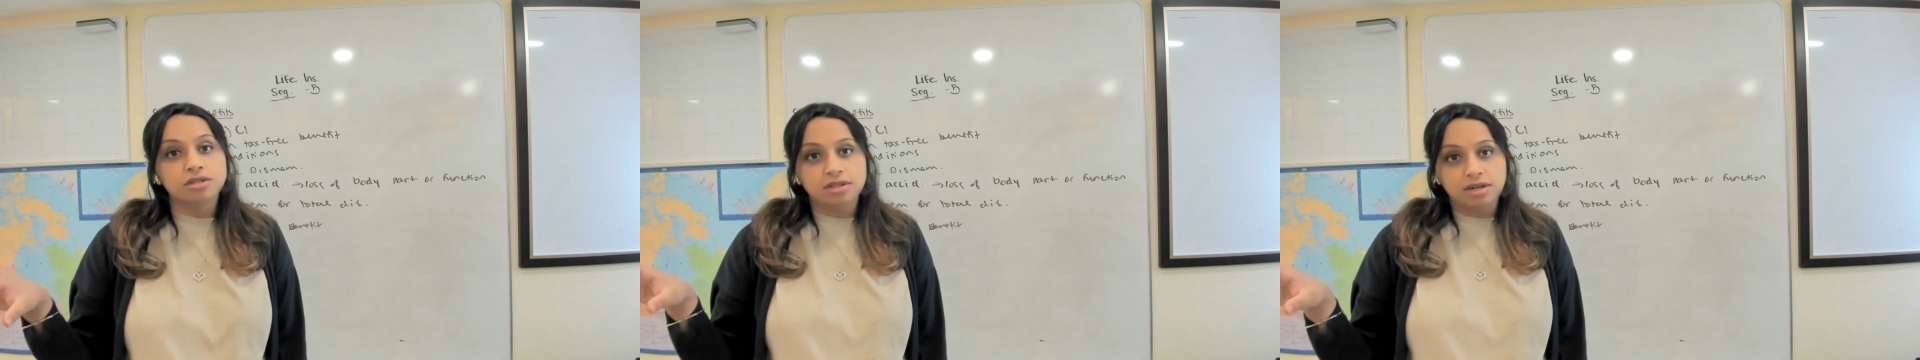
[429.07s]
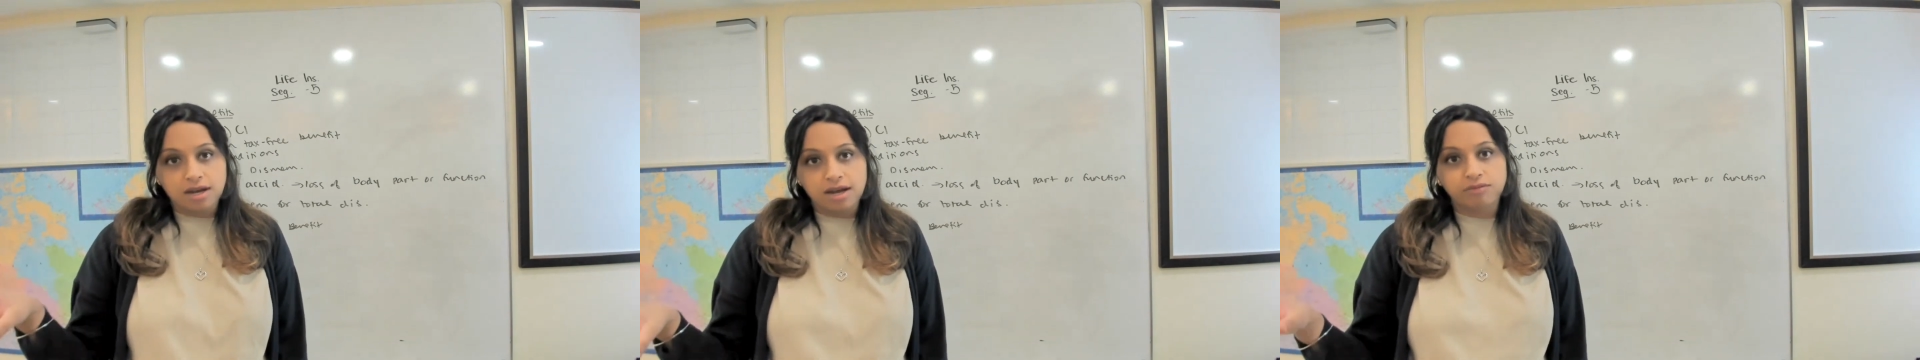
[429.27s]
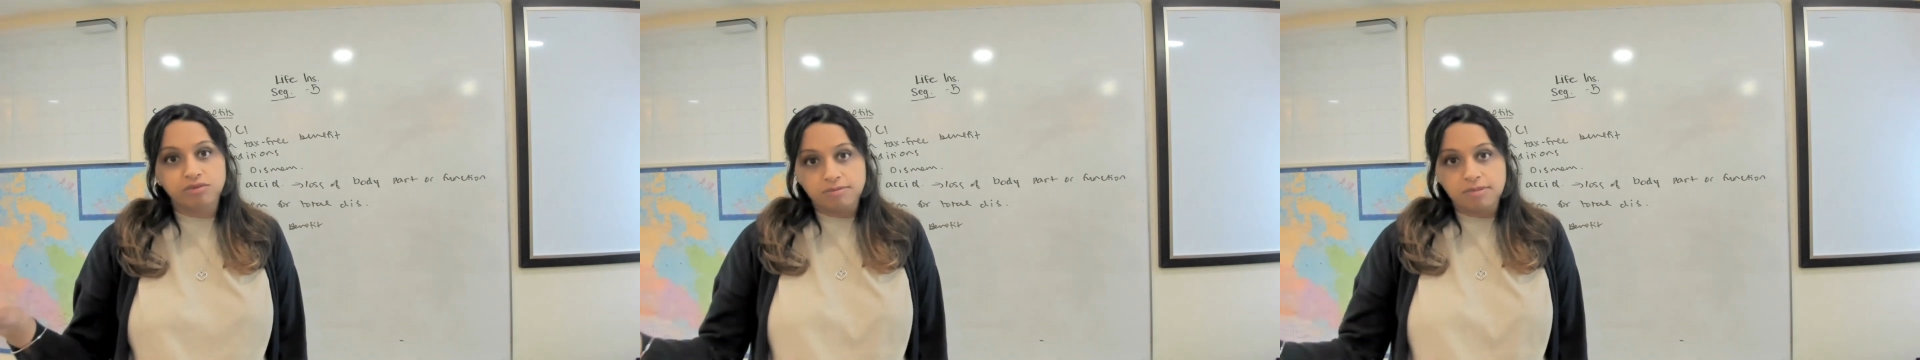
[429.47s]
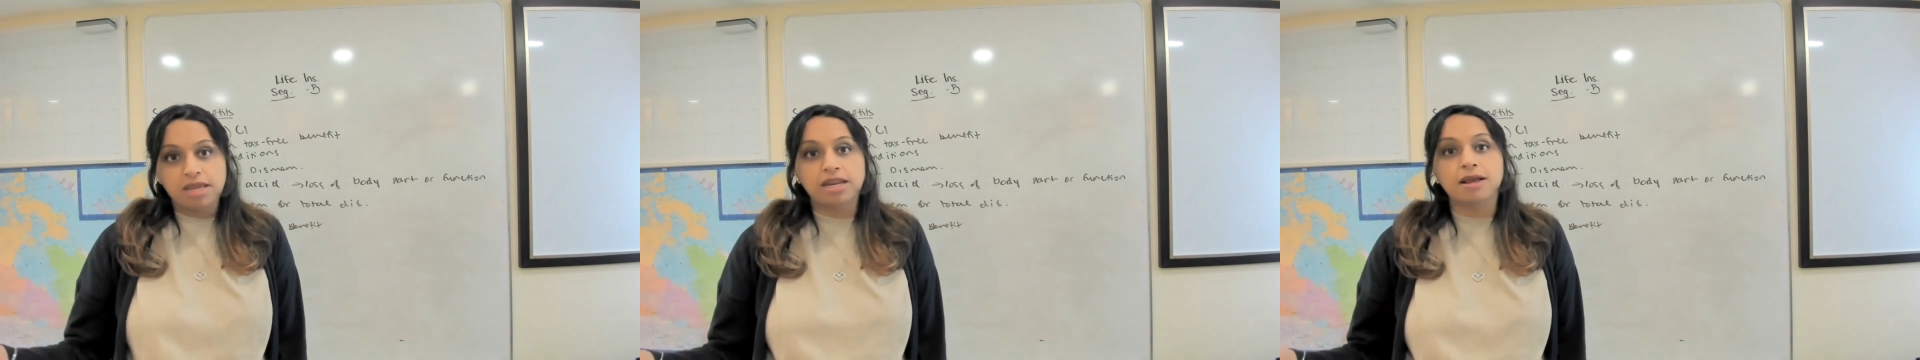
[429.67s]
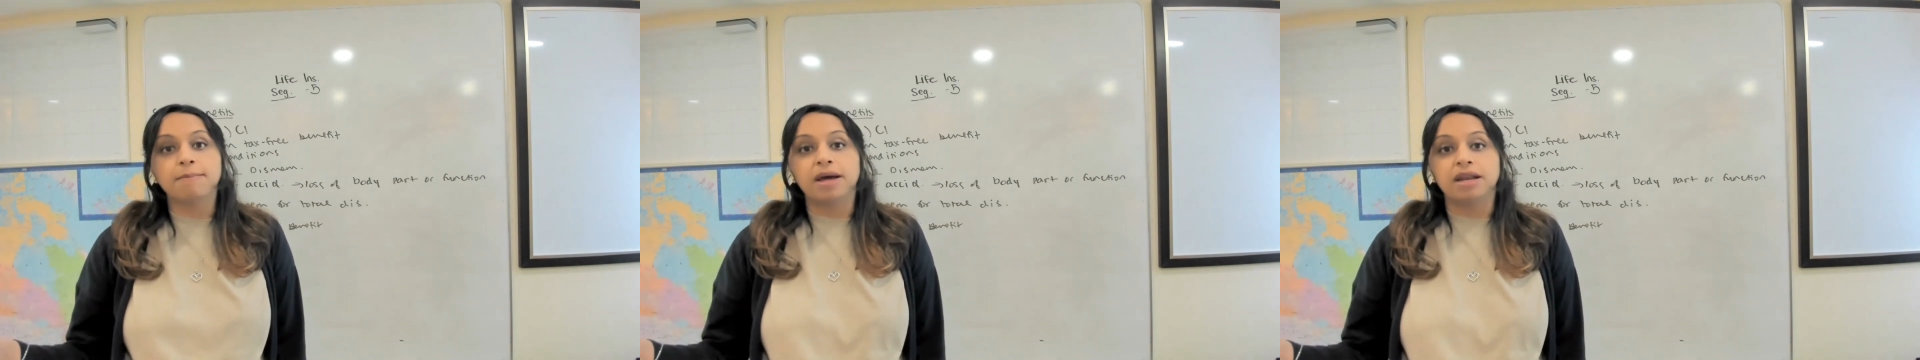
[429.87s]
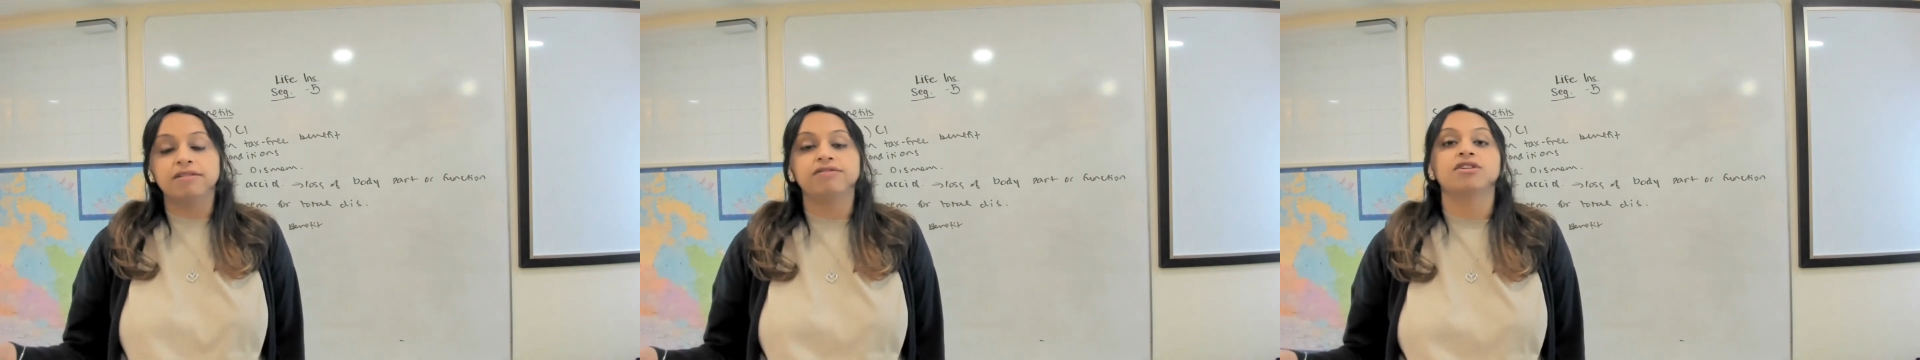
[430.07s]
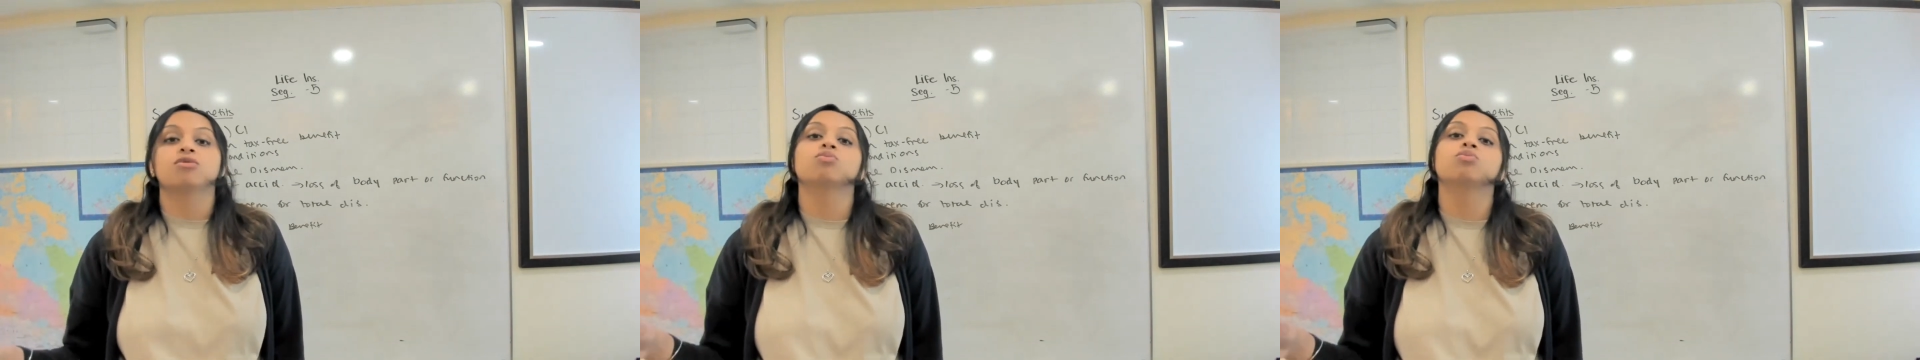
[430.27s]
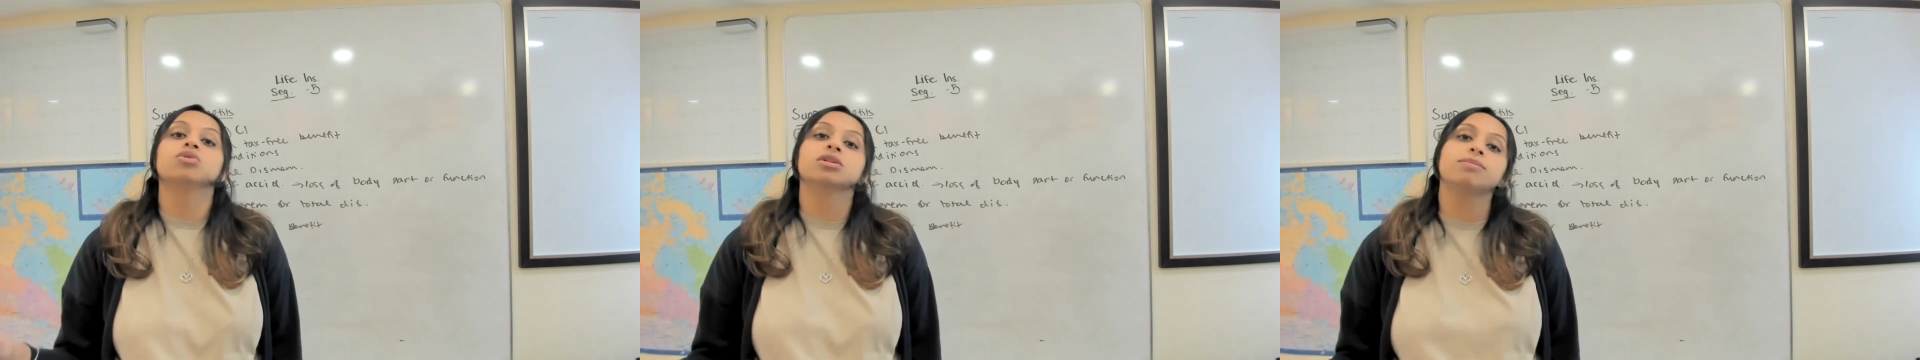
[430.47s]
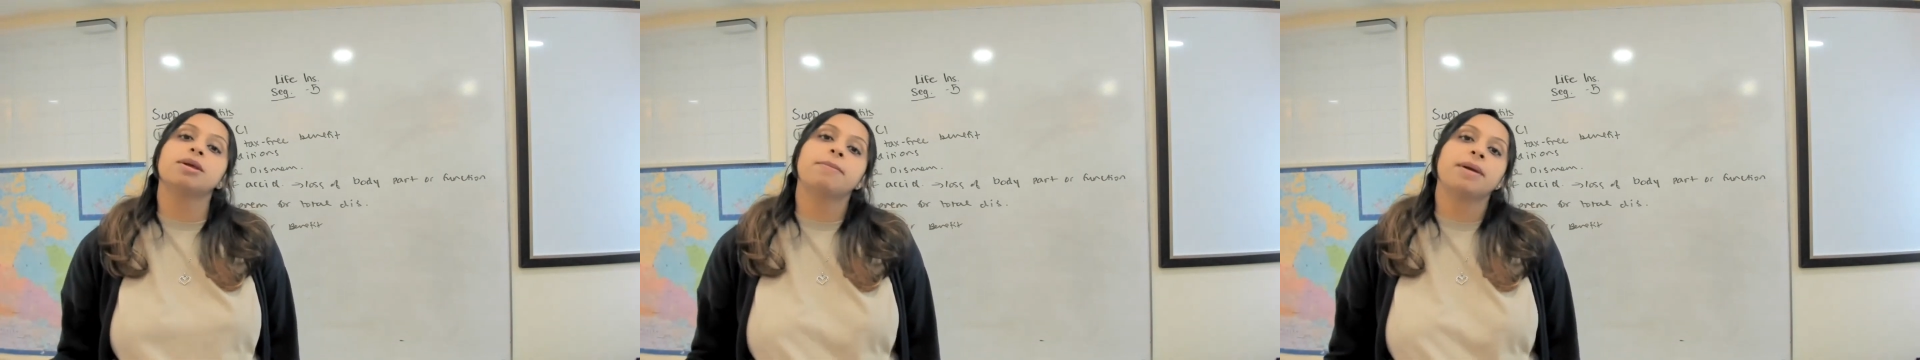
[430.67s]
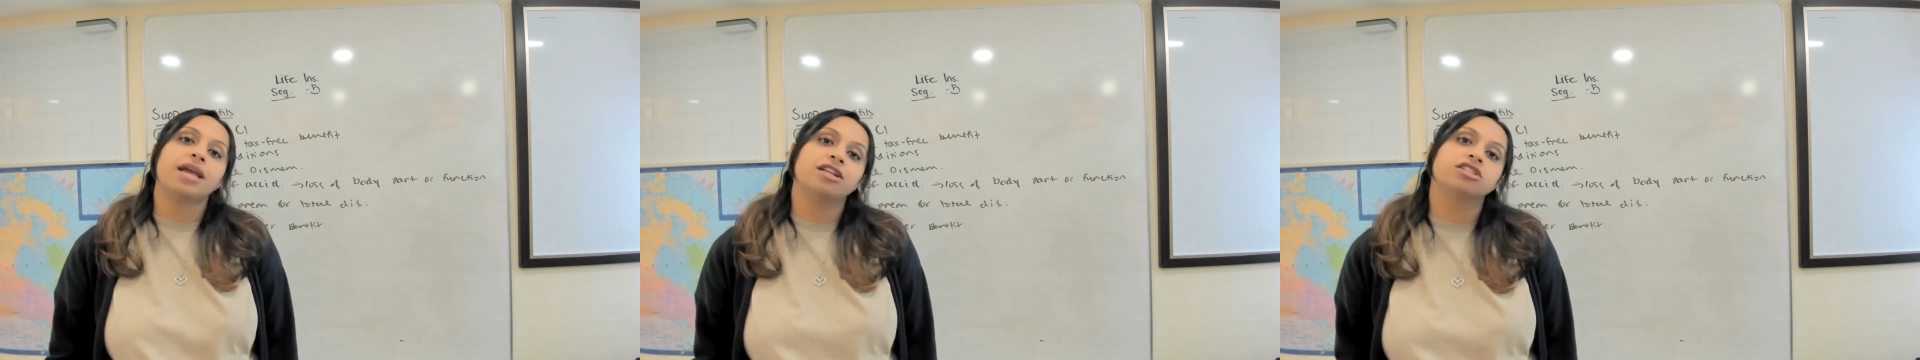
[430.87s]
the remaining benefit, will
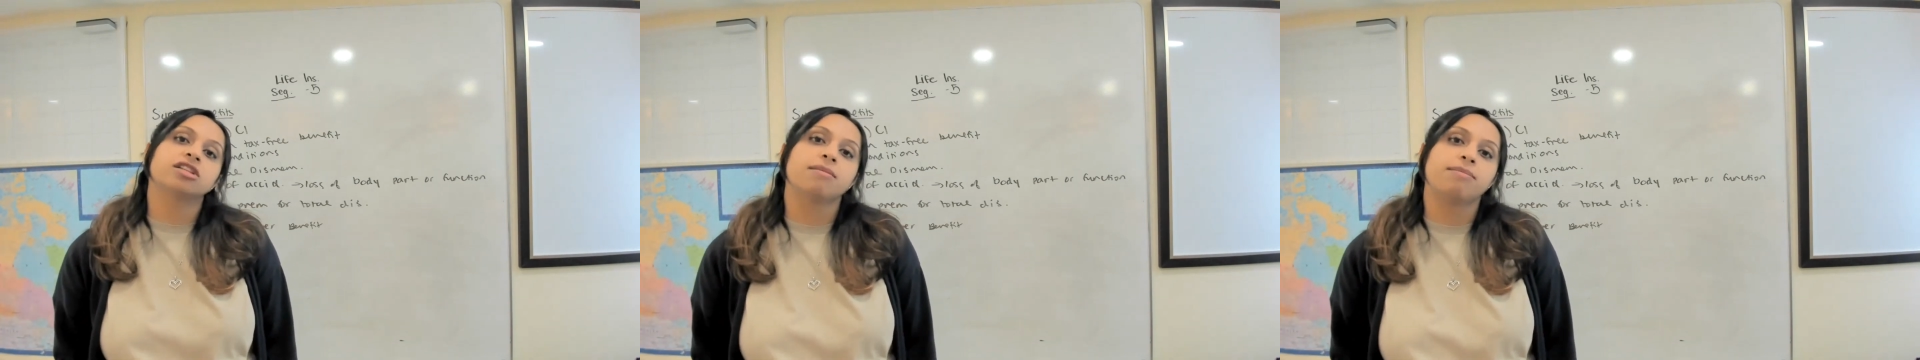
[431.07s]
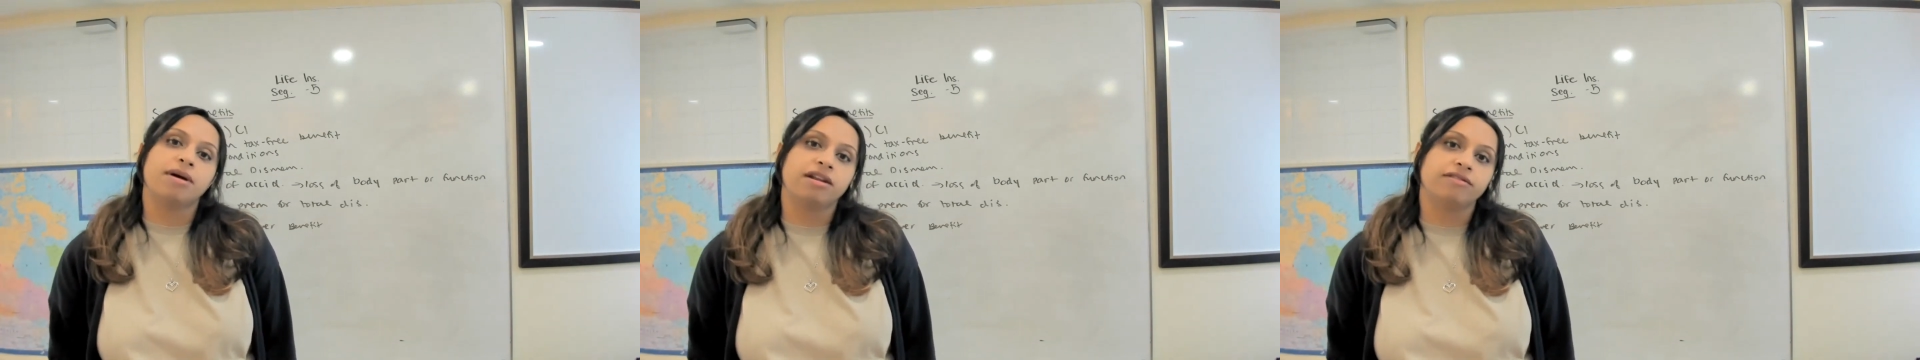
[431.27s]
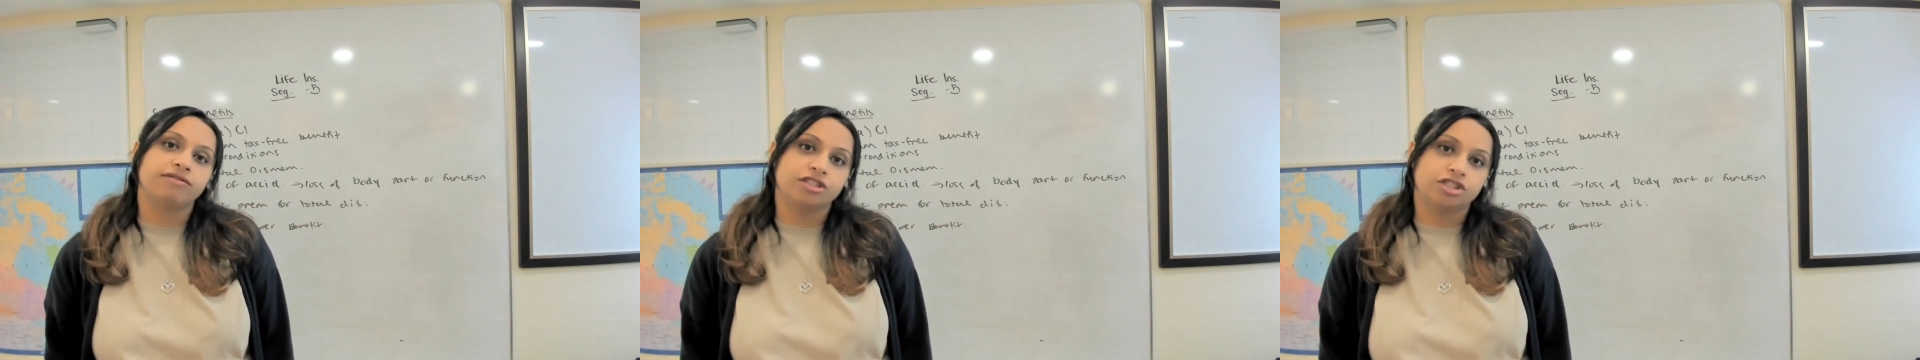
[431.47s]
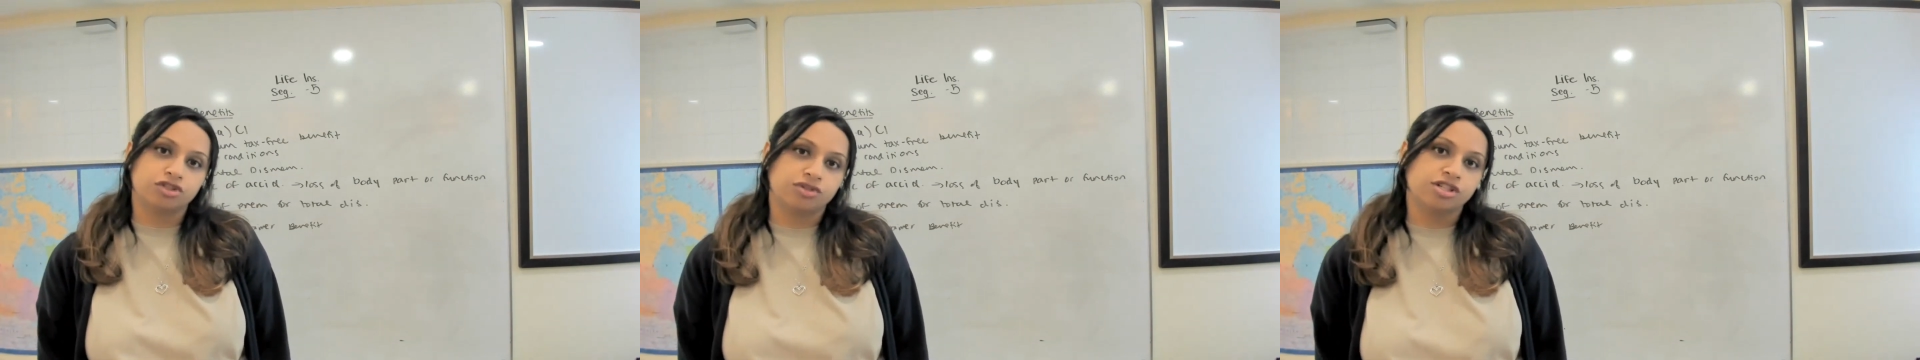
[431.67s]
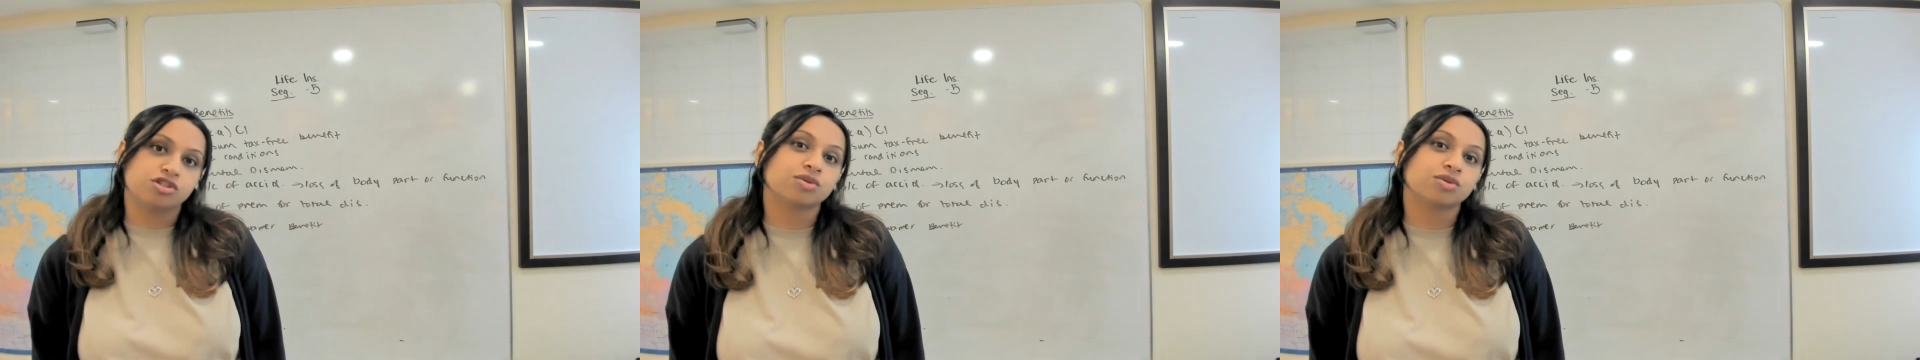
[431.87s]
be paid to the beneficiary.